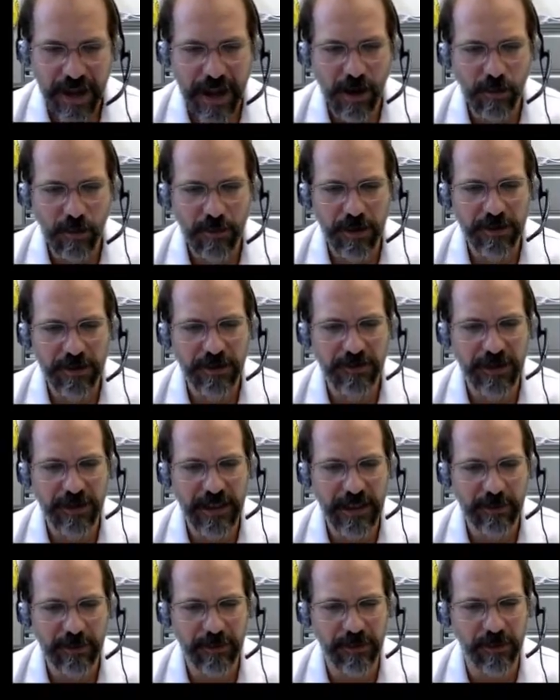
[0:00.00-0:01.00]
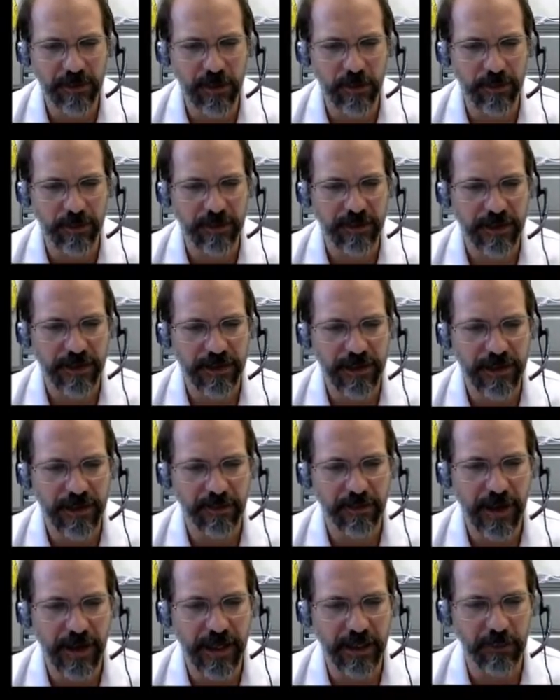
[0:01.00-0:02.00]
how much of the hemoglobin
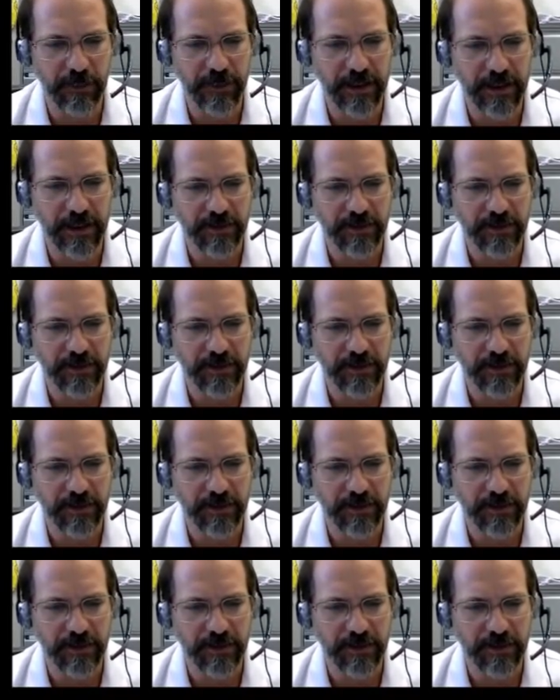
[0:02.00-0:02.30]
in the body